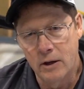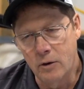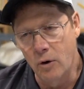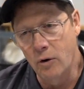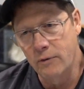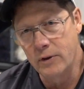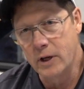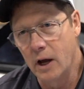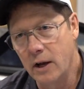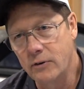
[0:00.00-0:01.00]
going over the
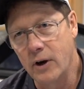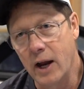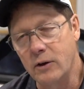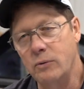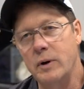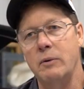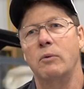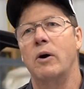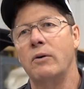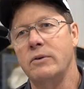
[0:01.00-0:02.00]
contract, we
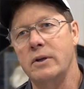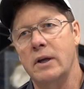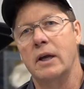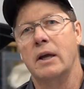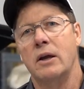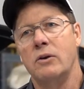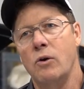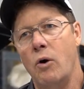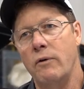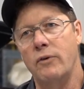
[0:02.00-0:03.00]
won't
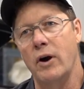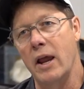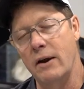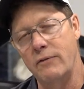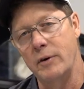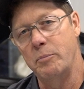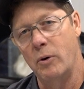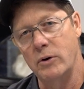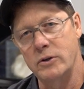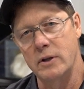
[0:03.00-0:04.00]
go over every
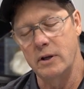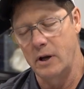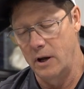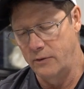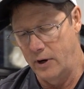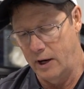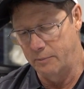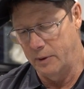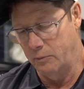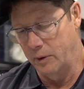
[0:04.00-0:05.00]
portion of the
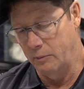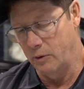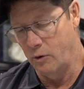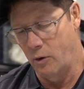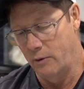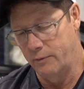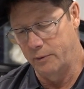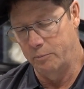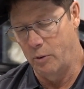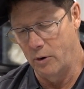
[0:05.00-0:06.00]
contract, but we will go over
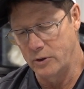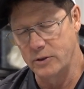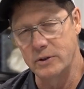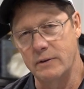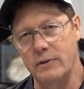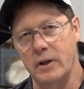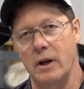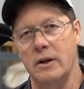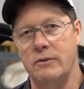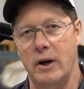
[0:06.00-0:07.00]
portions of the
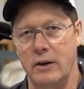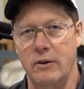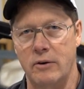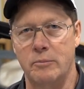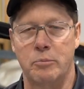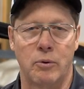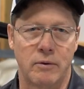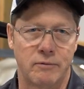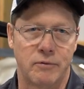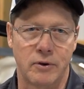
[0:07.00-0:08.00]
contract that are
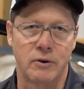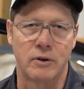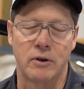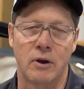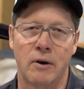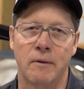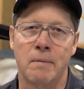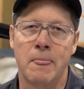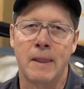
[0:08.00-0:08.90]
important for you to know.